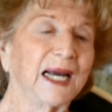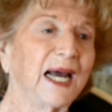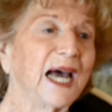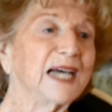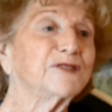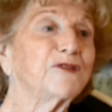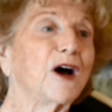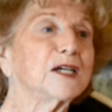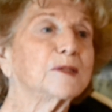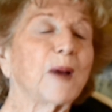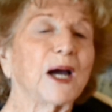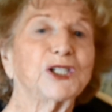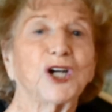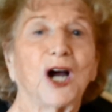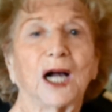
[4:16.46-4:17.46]
As far as
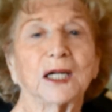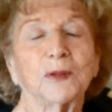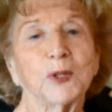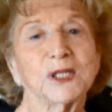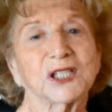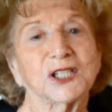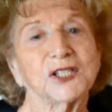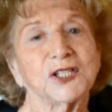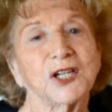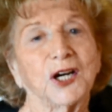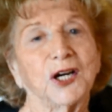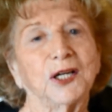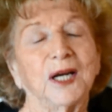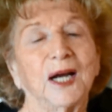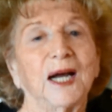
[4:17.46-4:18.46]
my childhood was
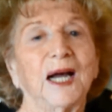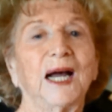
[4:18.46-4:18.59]
concerned,